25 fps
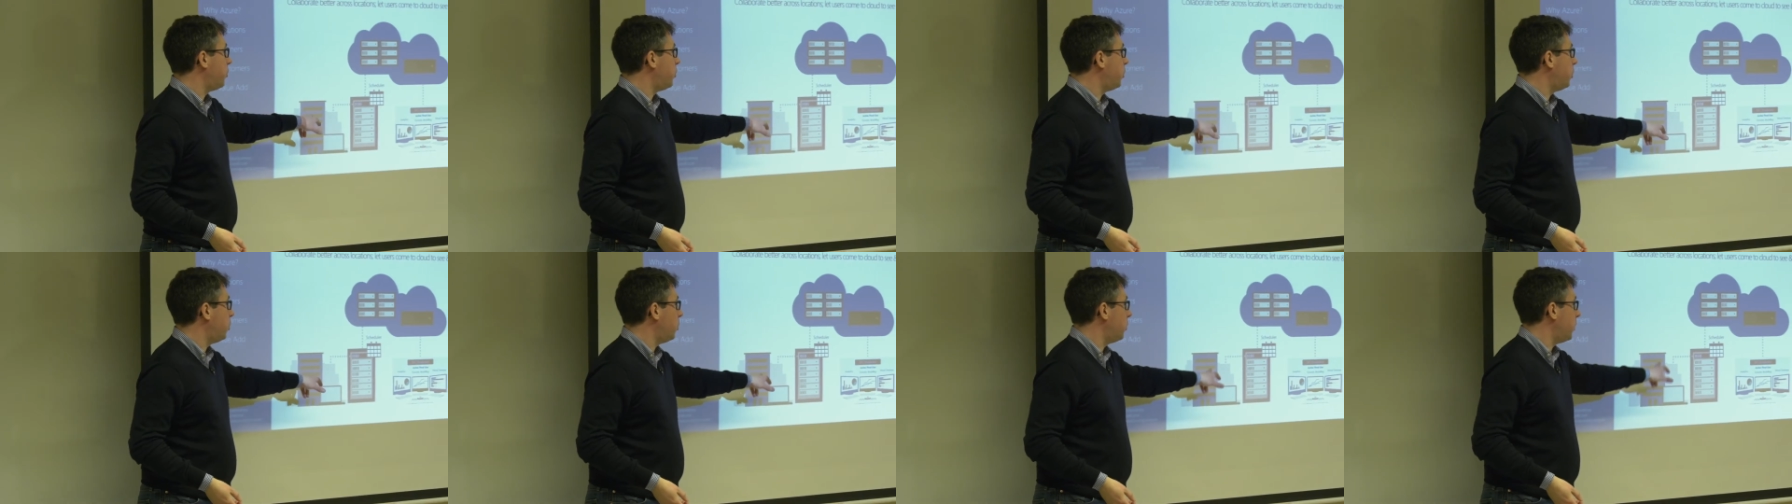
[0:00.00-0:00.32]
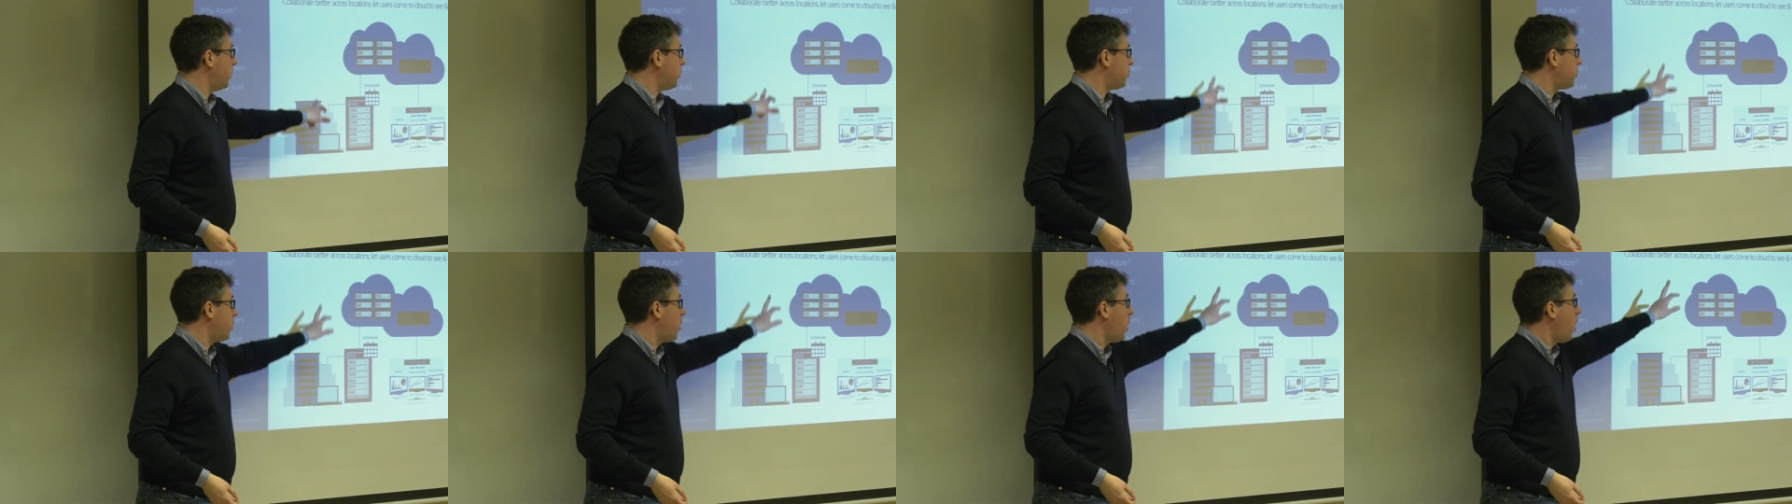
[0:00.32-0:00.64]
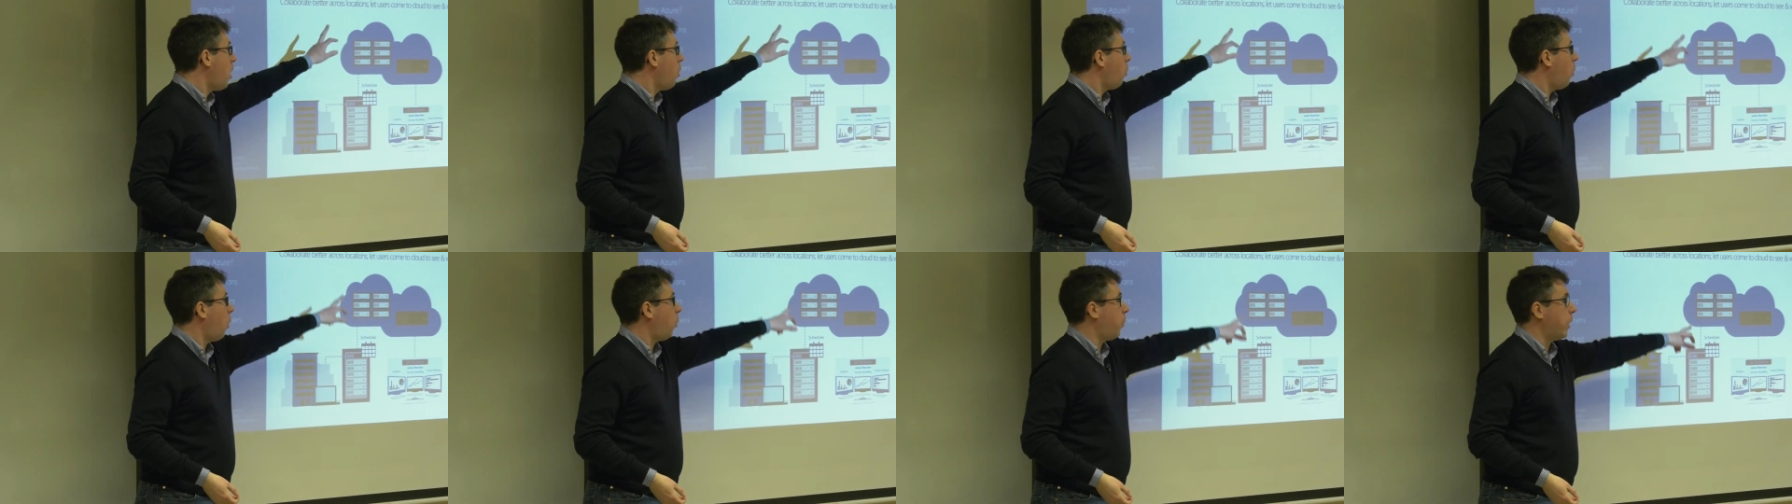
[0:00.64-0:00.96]
to do this,
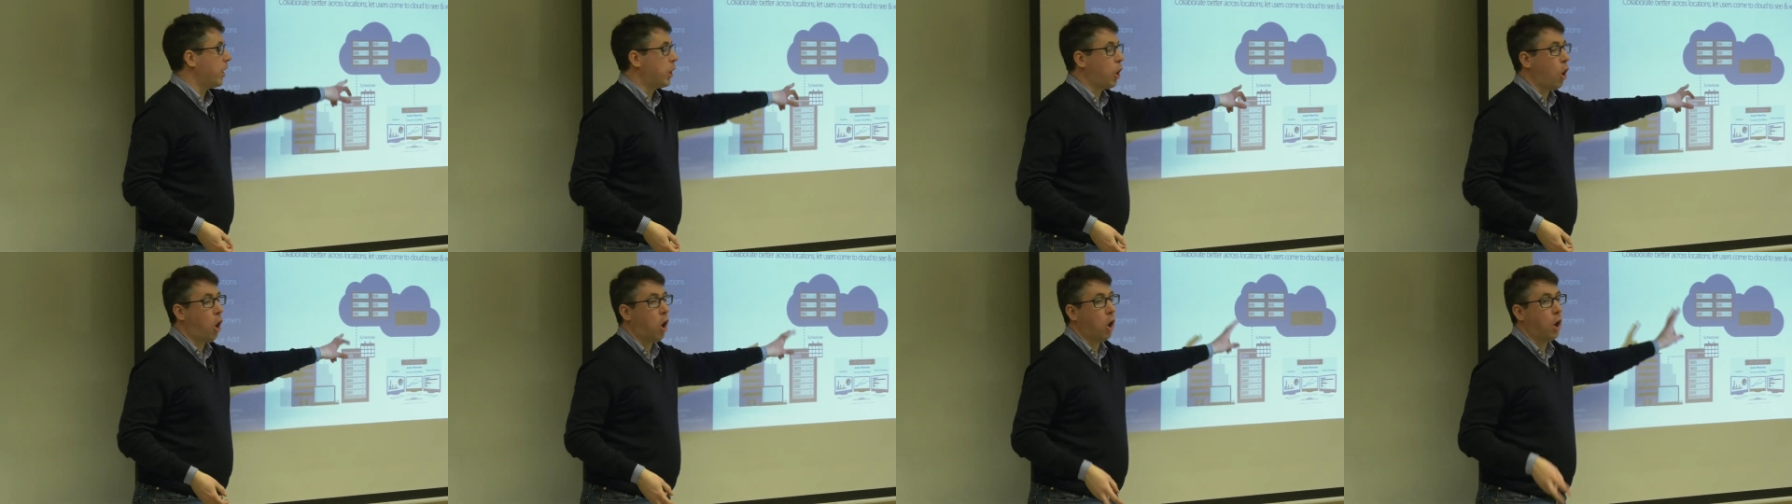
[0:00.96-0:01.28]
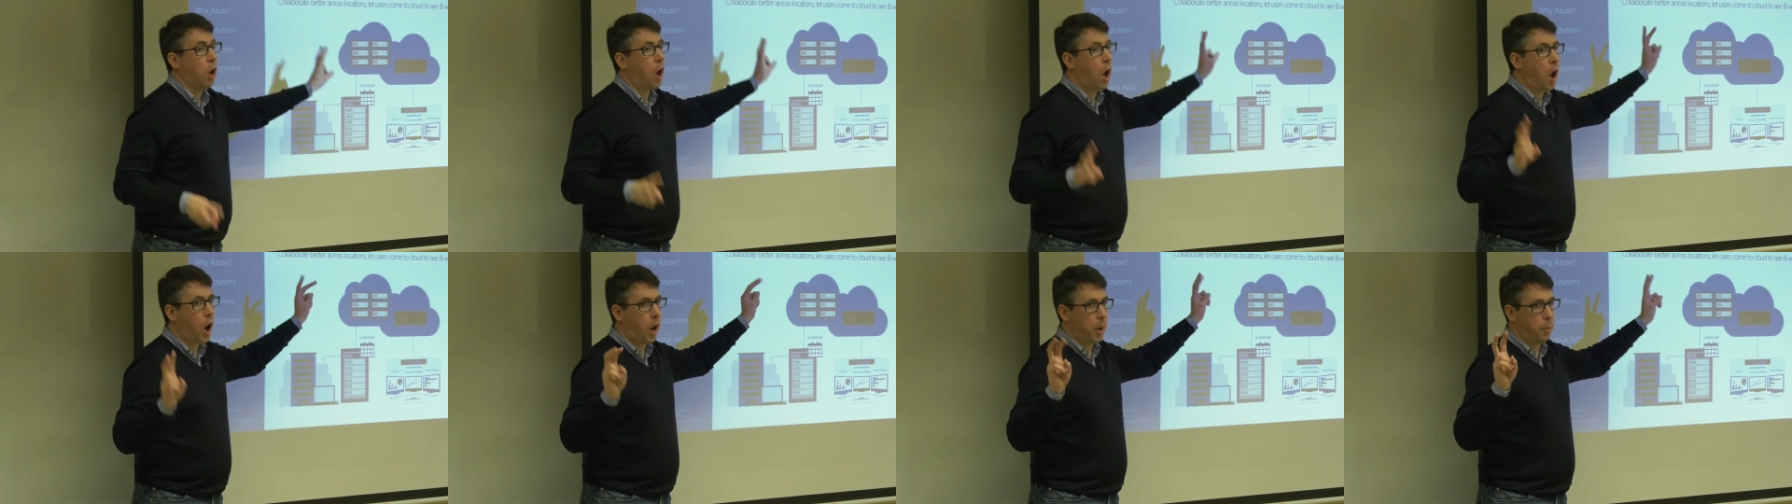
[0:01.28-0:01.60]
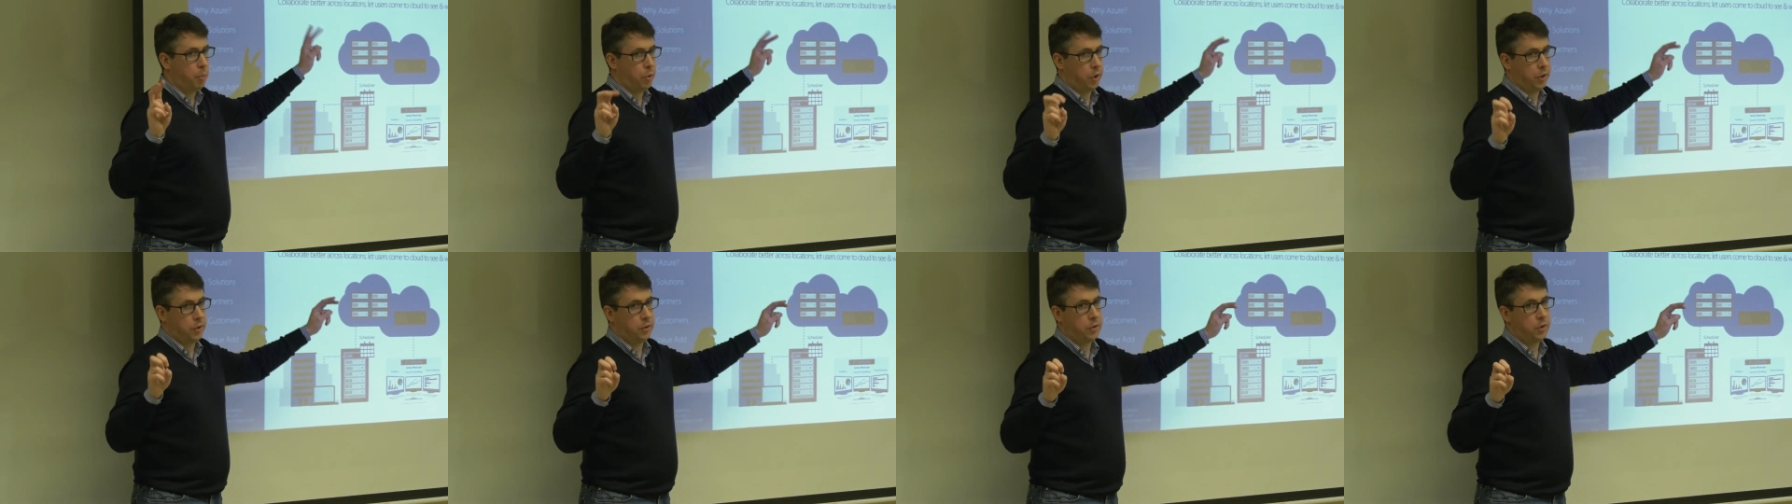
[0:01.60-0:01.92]
what we call
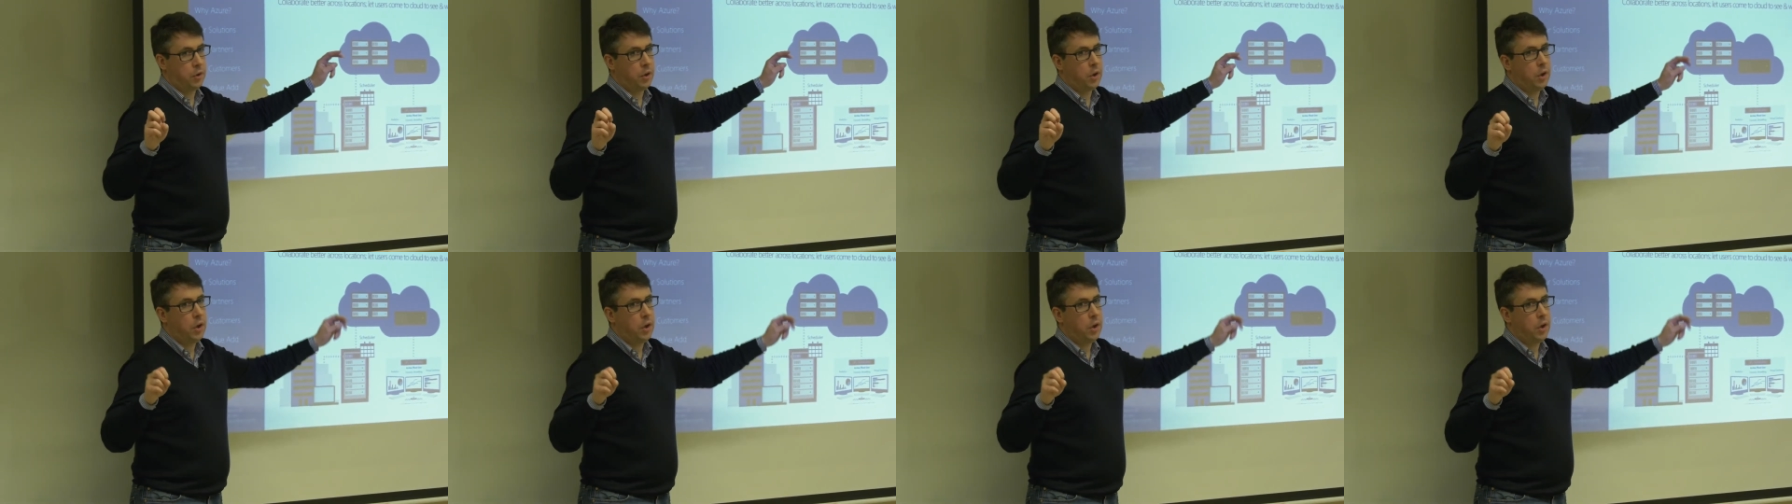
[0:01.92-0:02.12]
hybrid.